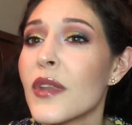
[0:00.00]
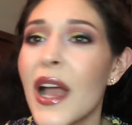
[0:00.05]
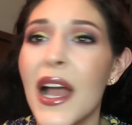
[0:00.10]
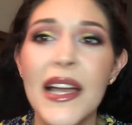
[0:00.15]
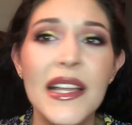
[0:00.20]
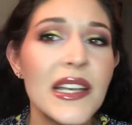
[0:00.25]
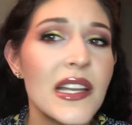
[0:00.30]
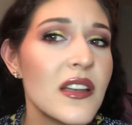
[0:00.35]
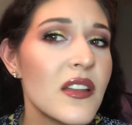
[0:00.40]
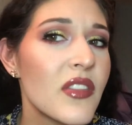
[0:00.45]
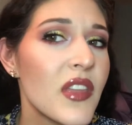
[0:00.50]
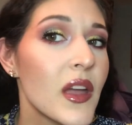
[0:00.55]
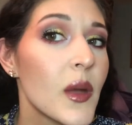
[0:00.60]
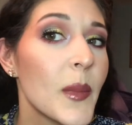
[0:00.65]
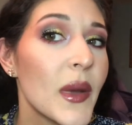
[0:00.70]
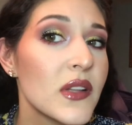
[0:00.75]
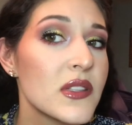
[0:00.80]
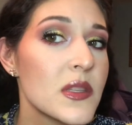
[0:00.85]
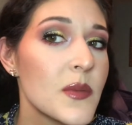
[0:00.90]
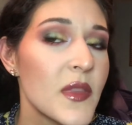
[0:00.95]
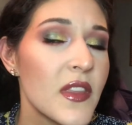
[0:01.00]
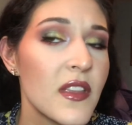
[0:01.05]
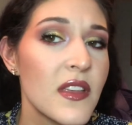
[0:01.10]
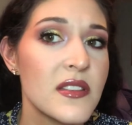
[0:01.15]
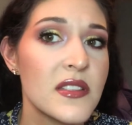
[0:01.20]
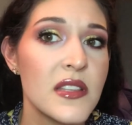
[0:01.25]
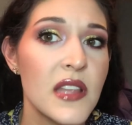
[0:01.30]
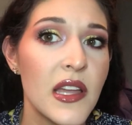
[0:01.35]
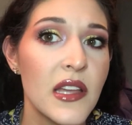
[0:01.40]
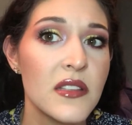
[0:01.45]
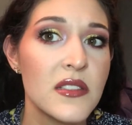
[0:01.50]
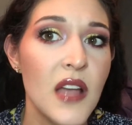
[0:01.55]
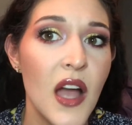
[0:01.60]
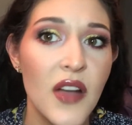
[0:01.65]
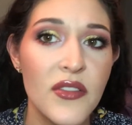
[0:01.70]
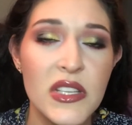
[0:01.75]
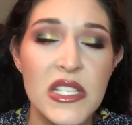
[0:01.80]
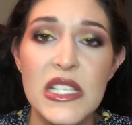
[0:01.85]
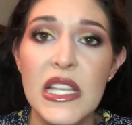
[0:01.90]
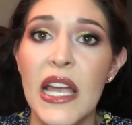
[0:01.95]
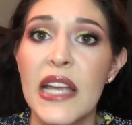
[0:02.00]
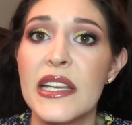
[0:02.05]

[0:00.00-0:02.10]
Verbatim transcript: I need to think about some of these things. Obviously,